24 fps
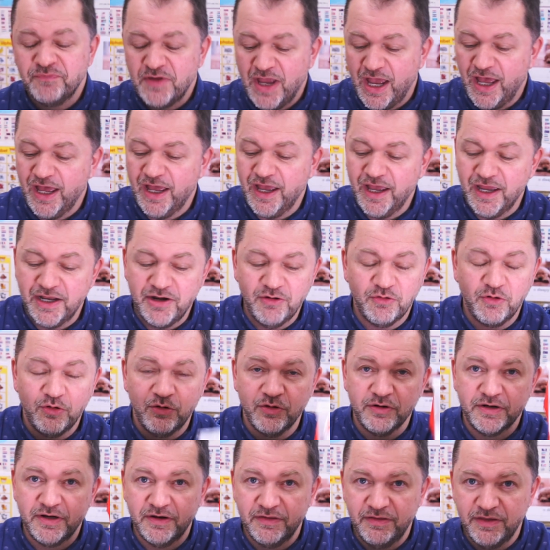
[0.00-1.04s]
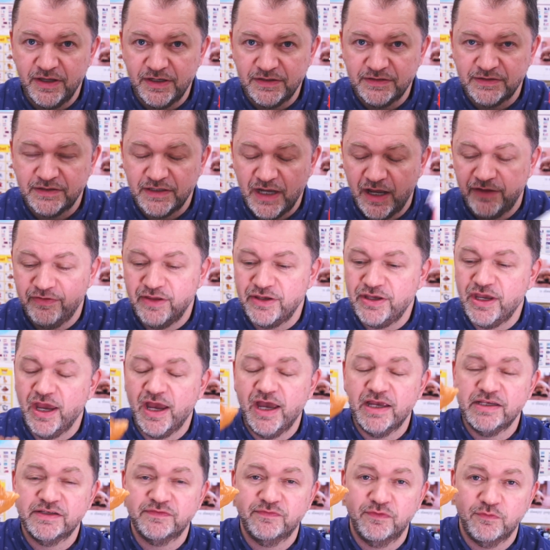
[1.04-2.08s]
and order this, and then you
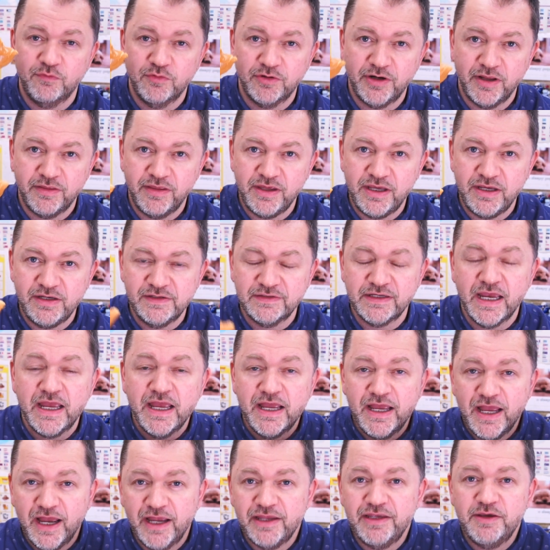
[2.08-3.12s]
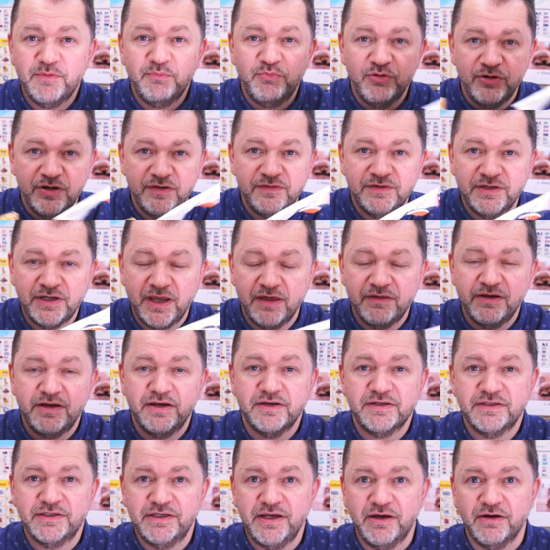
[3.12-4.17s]
ask for one of these and you put it together
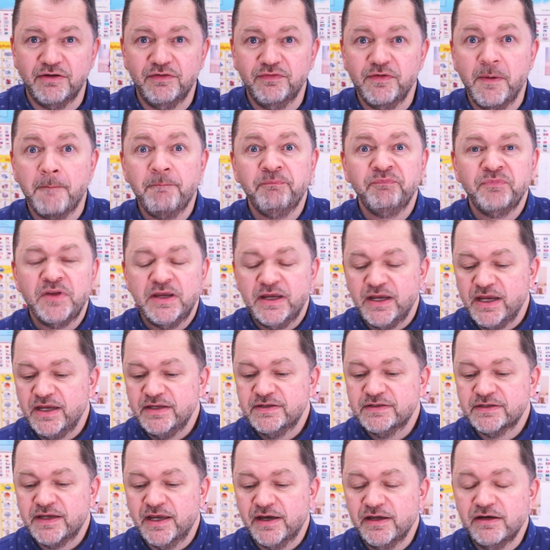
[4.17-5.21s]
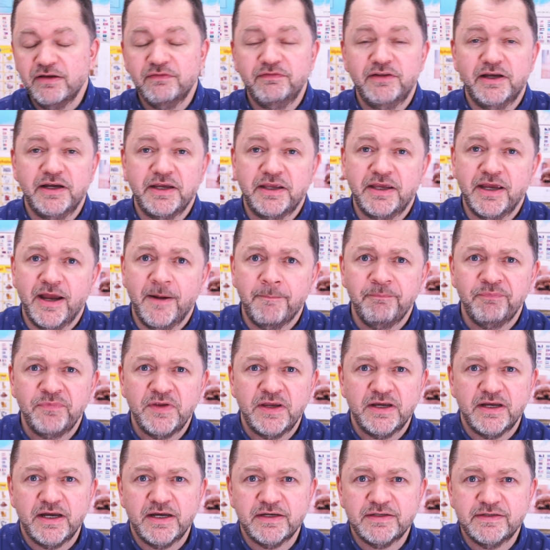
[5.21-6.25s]
yourself, it's kind of like a
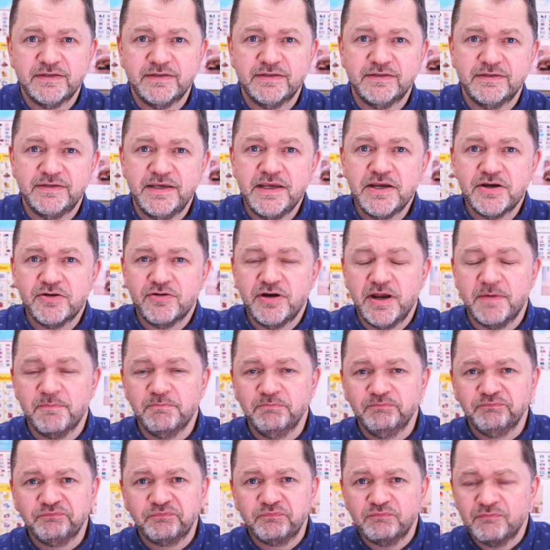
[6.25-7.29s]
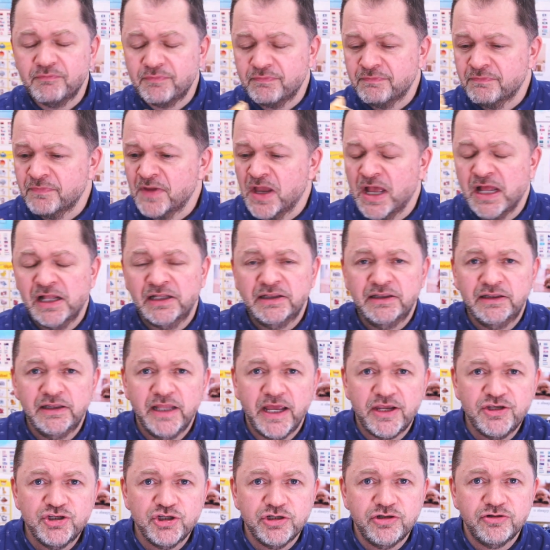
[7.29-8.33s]
secret
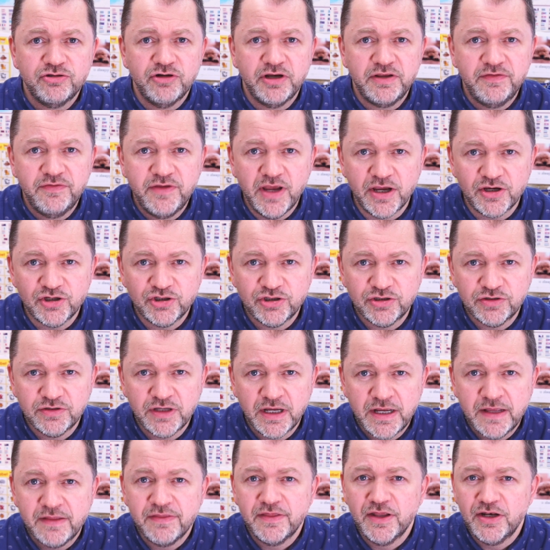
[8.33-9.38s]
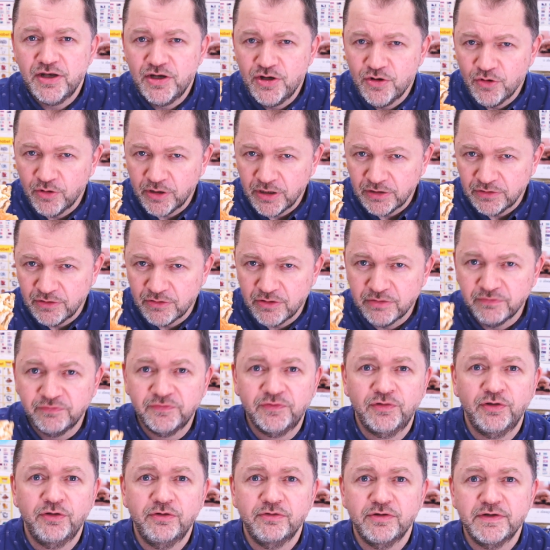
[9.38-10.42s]
legendary dish that not a lot of
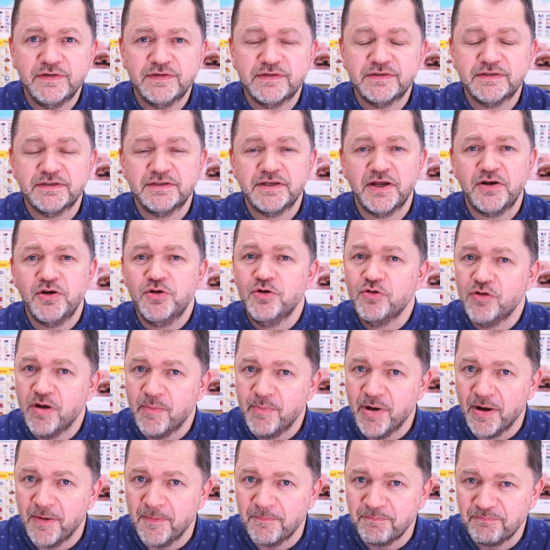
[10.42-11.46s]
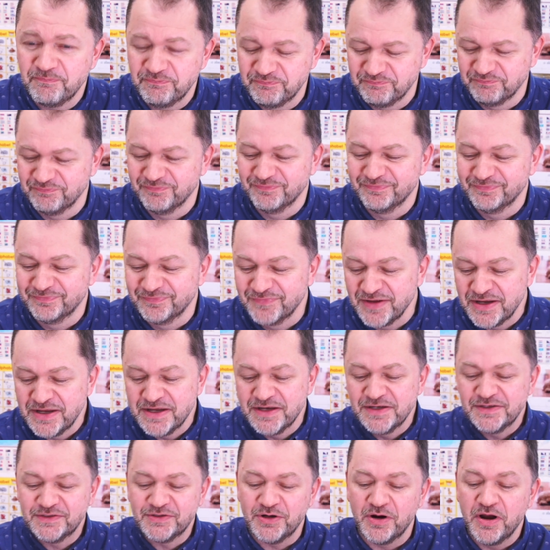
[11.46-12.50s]
tourists know about.
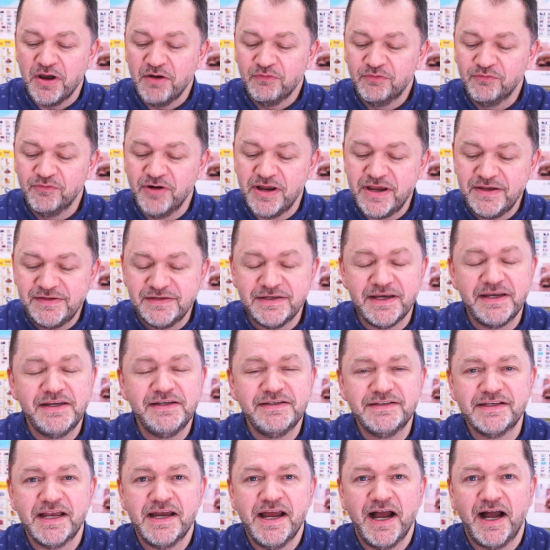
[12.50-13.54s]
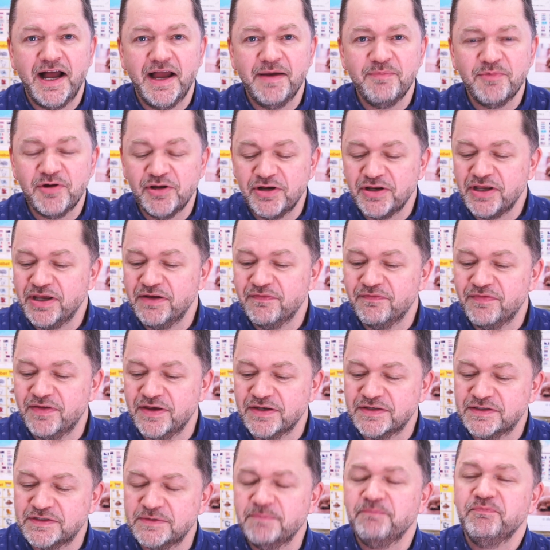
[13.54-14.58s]
So ratings, I'm gonna give
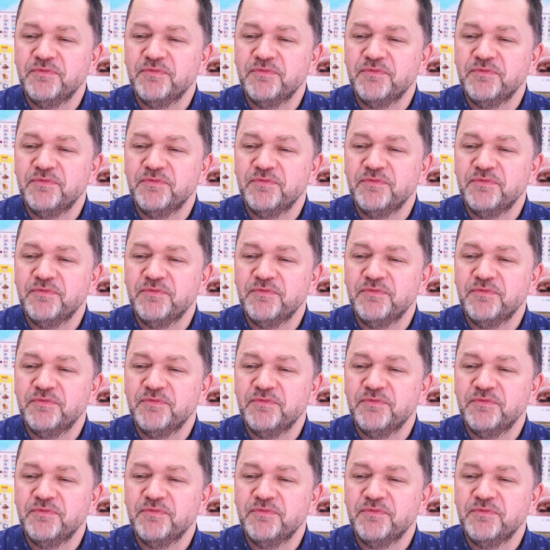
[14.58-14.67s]
this,